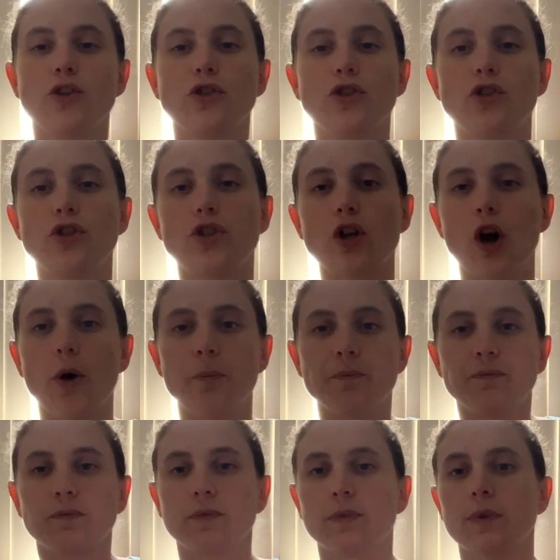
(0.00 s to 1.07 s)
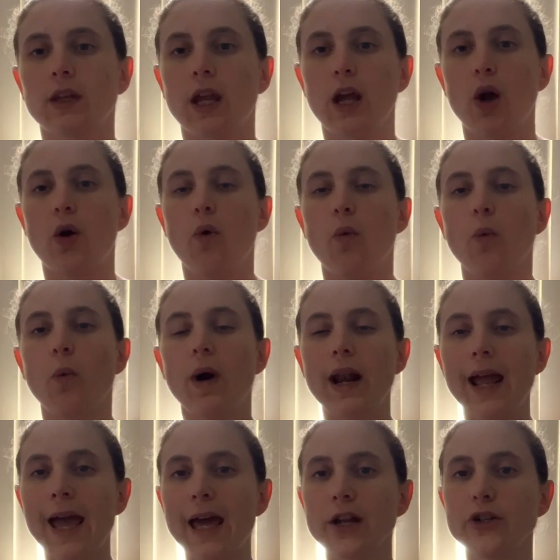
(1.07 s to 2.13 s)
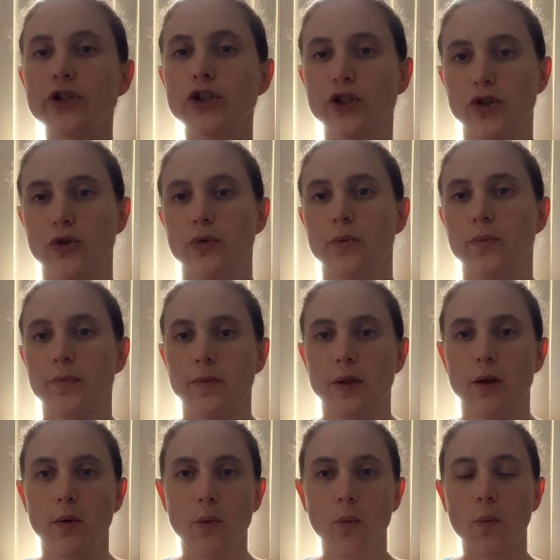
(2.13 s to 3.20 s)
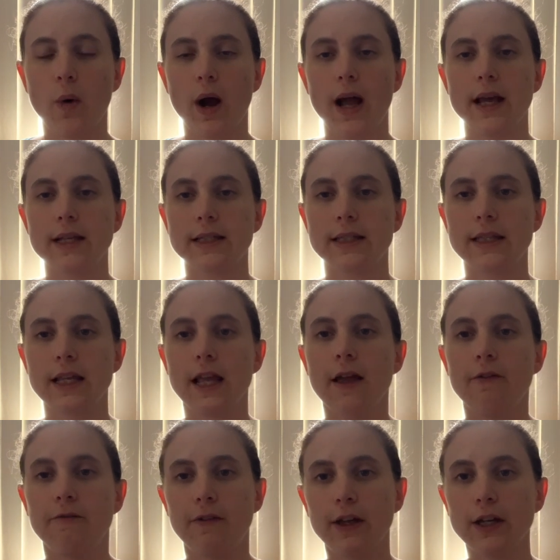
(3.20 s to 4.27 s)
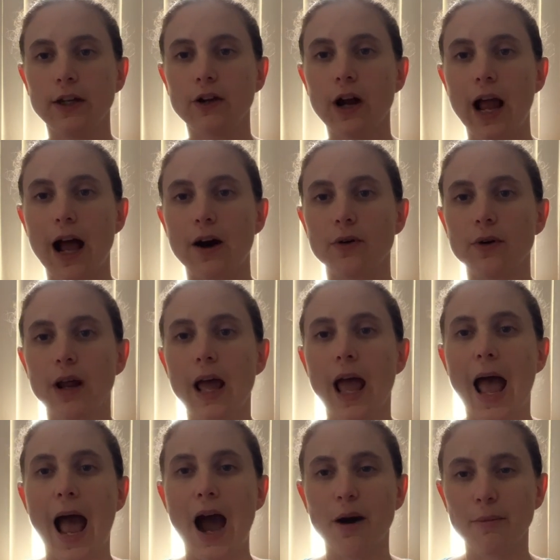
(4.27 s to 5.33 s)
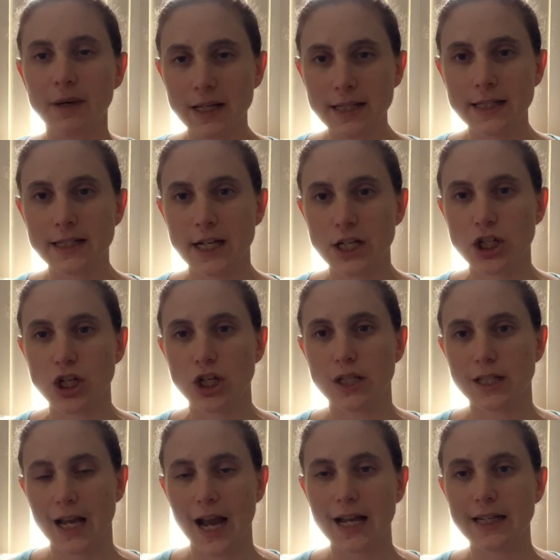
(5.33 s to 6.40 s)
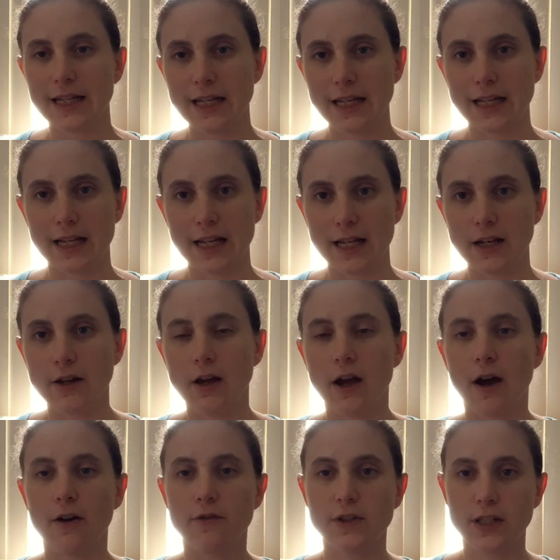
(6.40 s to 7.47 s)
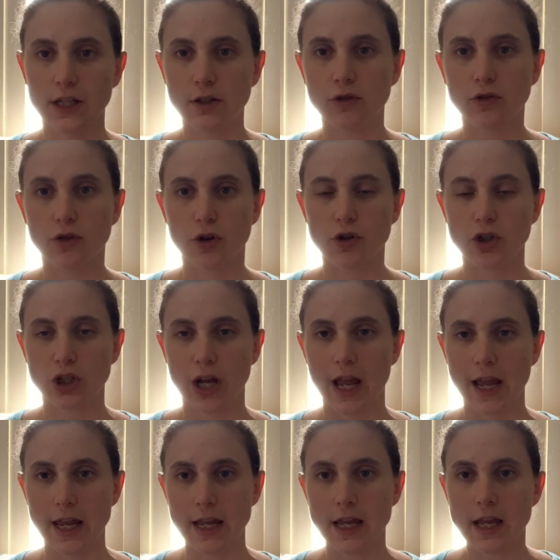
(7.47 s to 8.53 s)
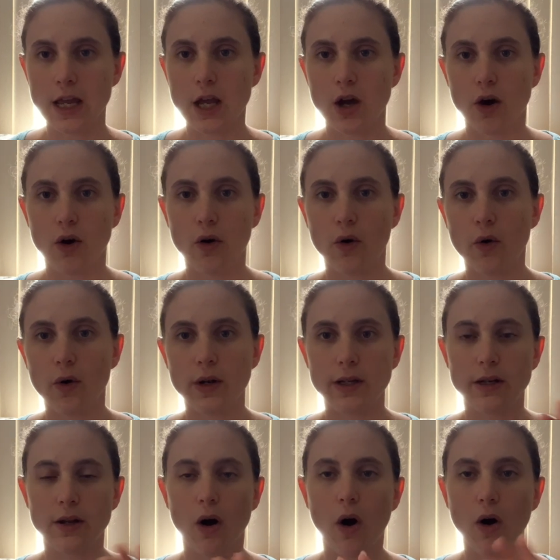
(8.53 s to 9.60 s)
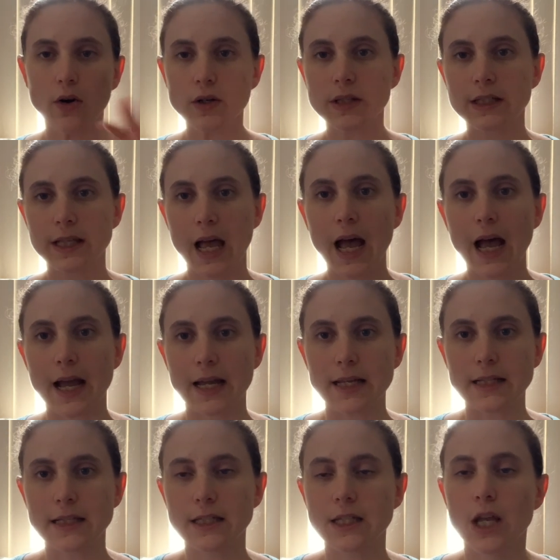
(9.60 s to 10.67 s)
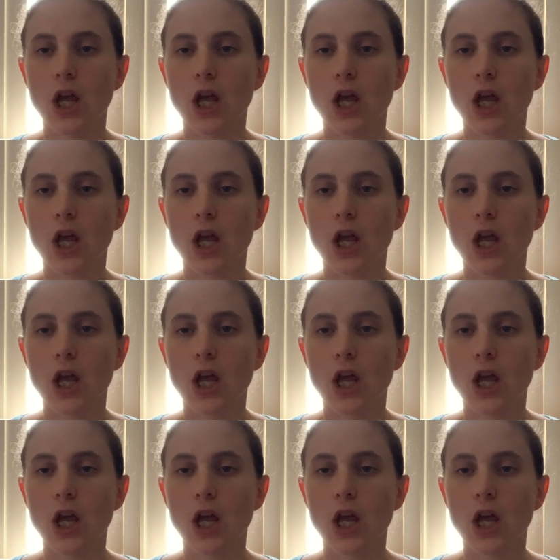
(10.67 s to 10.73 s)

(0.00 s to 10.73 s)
So what I had to do was figure out how many stitches I needed of single crochet on all sides